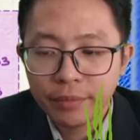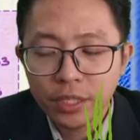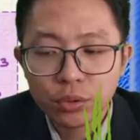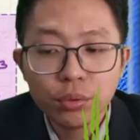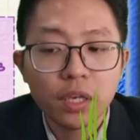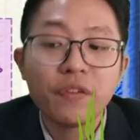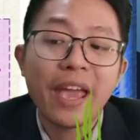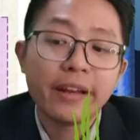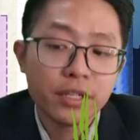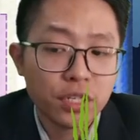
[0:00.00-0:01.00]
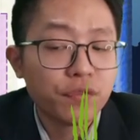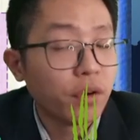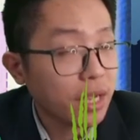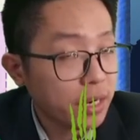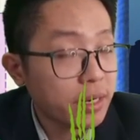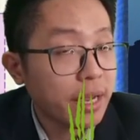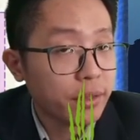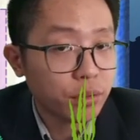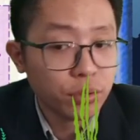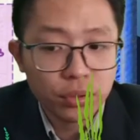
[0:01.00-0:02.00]
E2 give energy for current
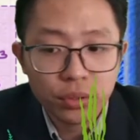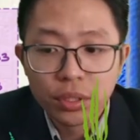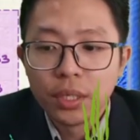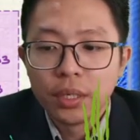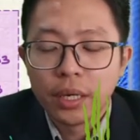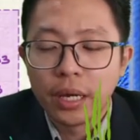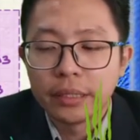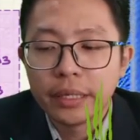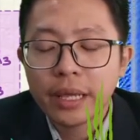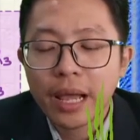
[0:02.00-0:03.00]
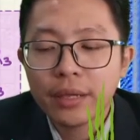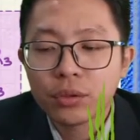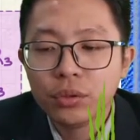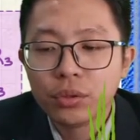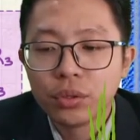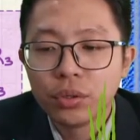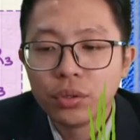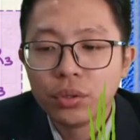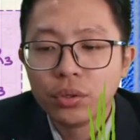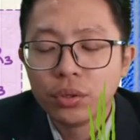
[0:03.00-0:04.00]
I2, then I2
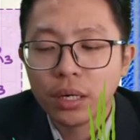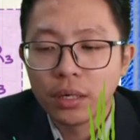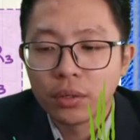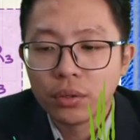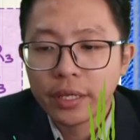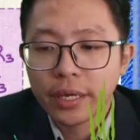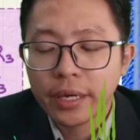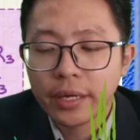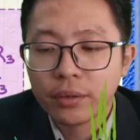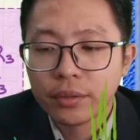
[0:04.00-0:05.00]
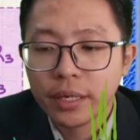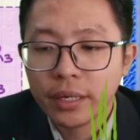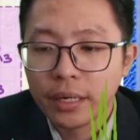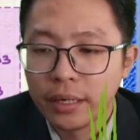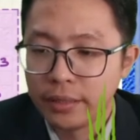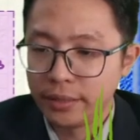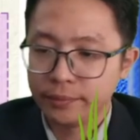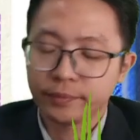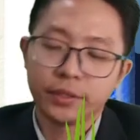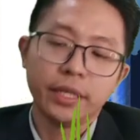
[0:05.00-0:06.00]
go there, and then
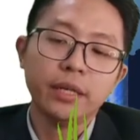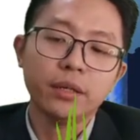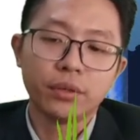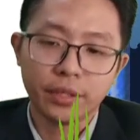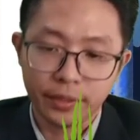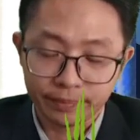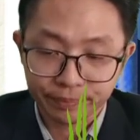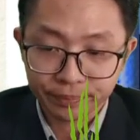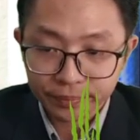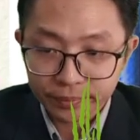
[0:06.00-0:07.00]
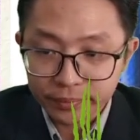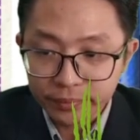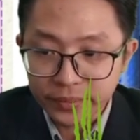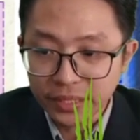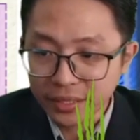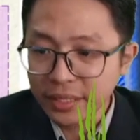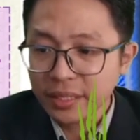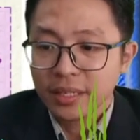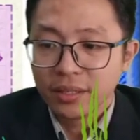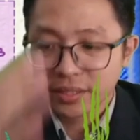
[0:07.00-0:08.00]
go here.
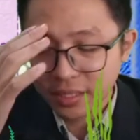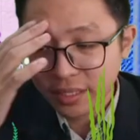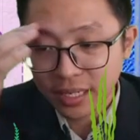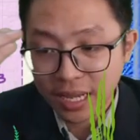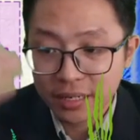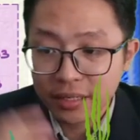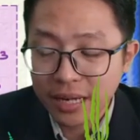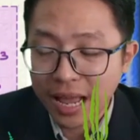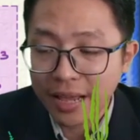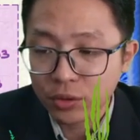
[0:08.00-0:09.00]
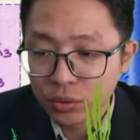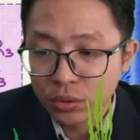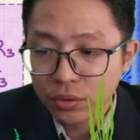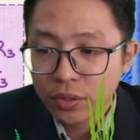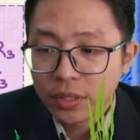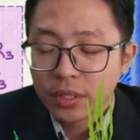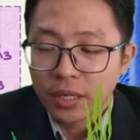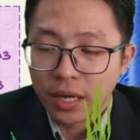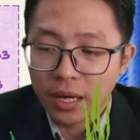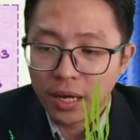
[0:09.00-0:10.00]
Okay, you see the current I2.
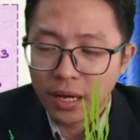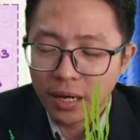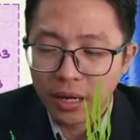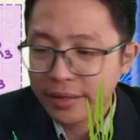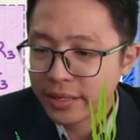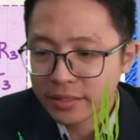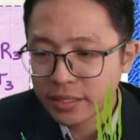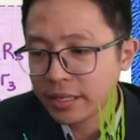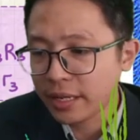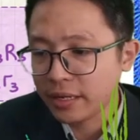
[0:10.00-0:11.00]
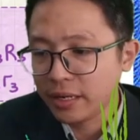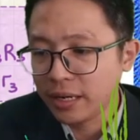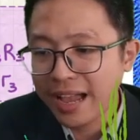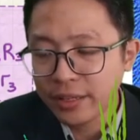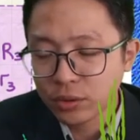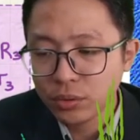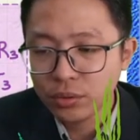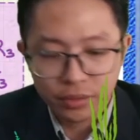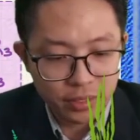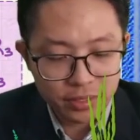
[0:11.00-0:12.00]
I can say that
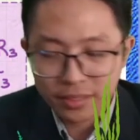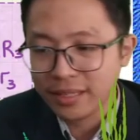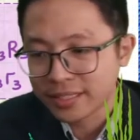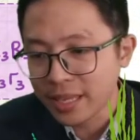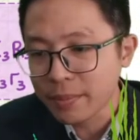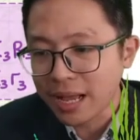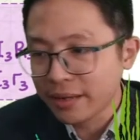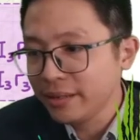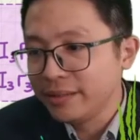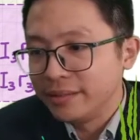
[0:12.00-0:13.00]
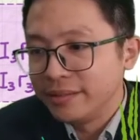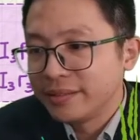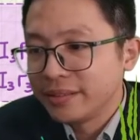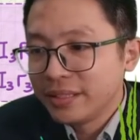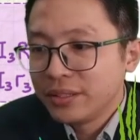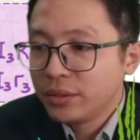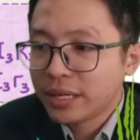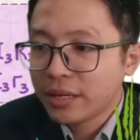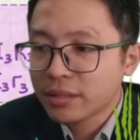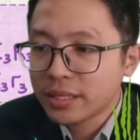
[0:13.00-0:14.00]
I2 is the same current. You
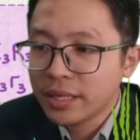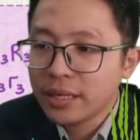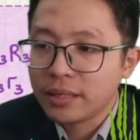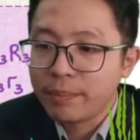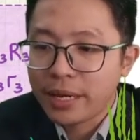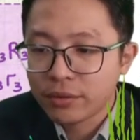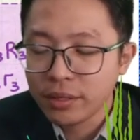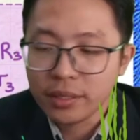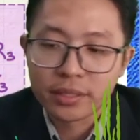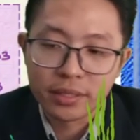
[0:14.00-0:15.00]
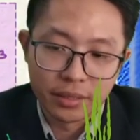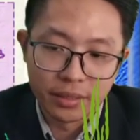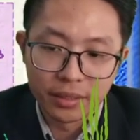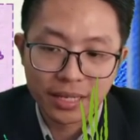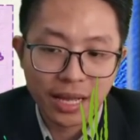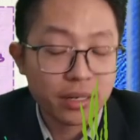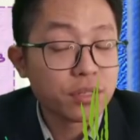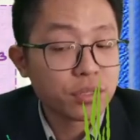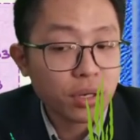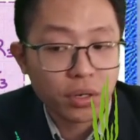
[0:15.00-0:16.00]
cannot say the battery is the
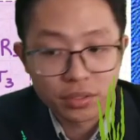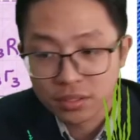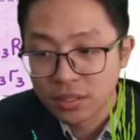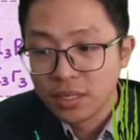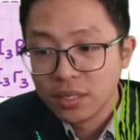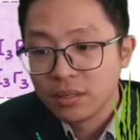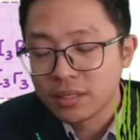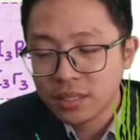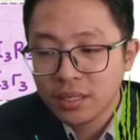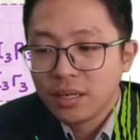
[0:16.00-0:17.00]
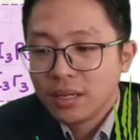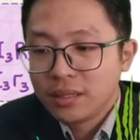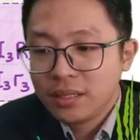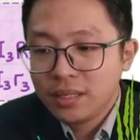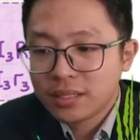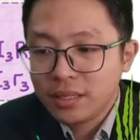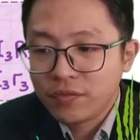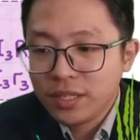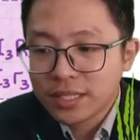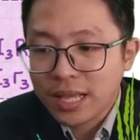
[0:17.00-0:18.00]
current source. You see,
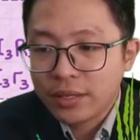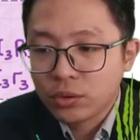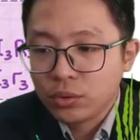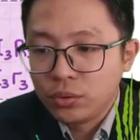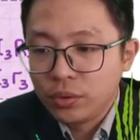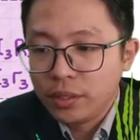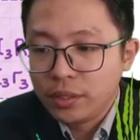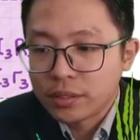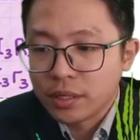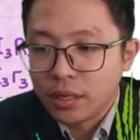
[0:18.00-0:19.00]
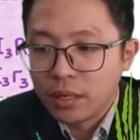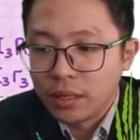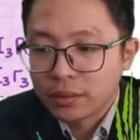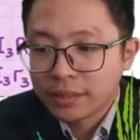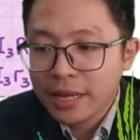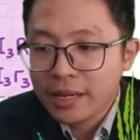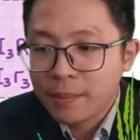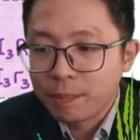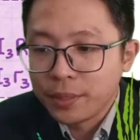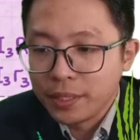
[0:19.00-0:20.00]
if this I2 is 10
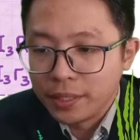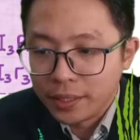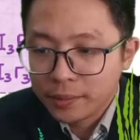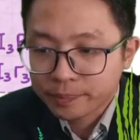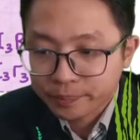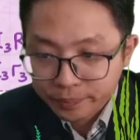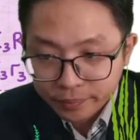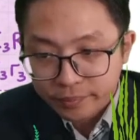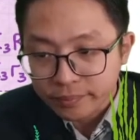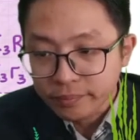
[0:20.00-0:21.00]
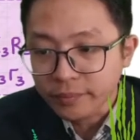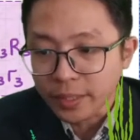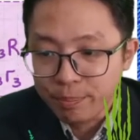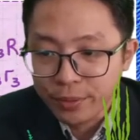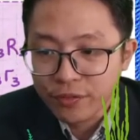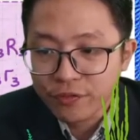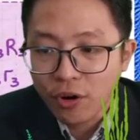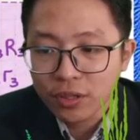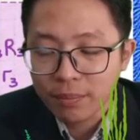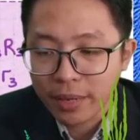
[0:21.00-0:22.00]
ampere,
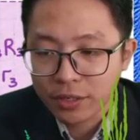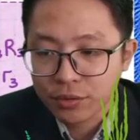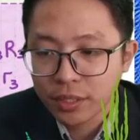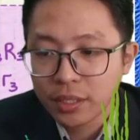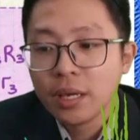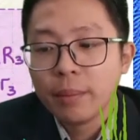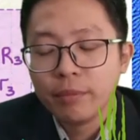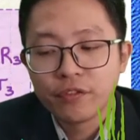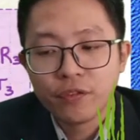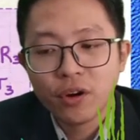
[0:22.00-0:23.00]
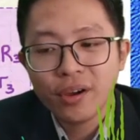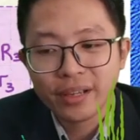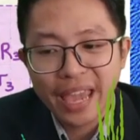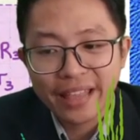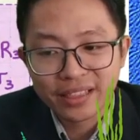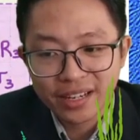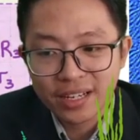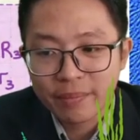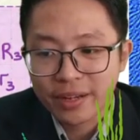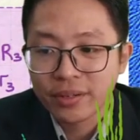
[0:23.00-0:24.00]
before entering
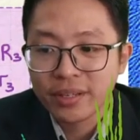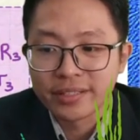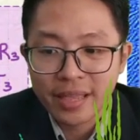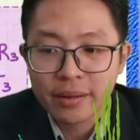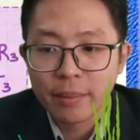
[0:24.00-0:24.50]
the battery is 10